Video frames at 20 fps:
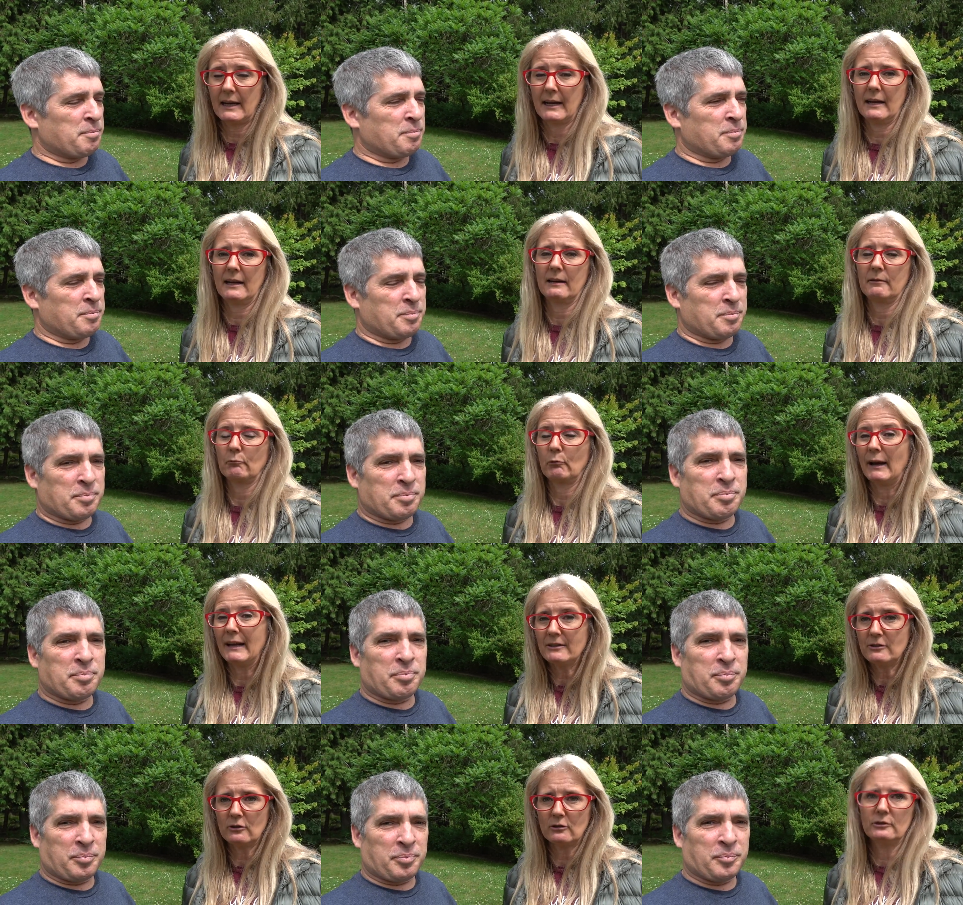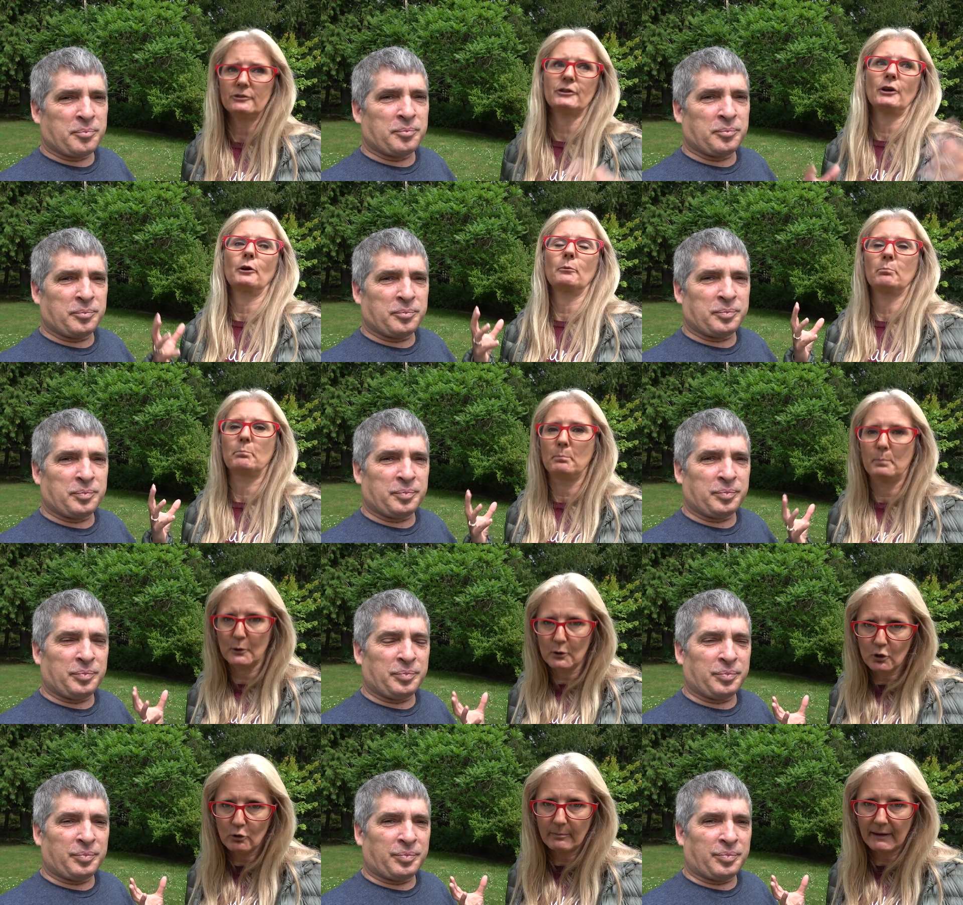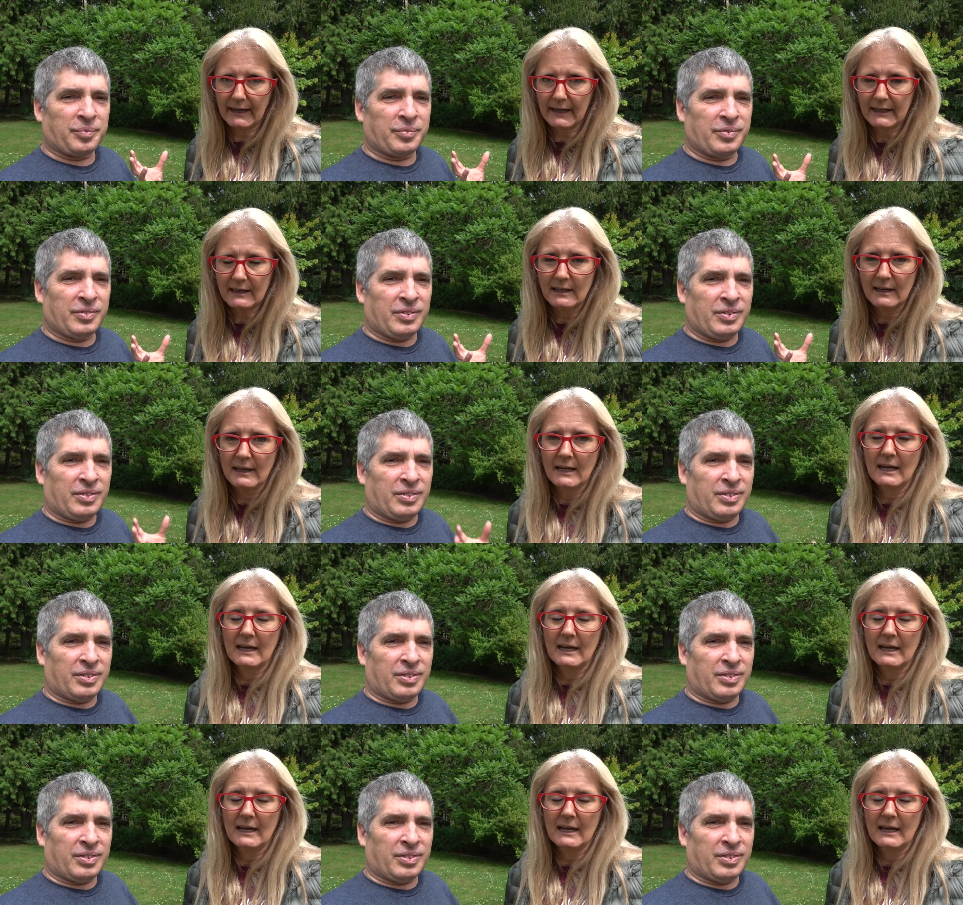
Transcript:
Speaker 1: and rentals are booming.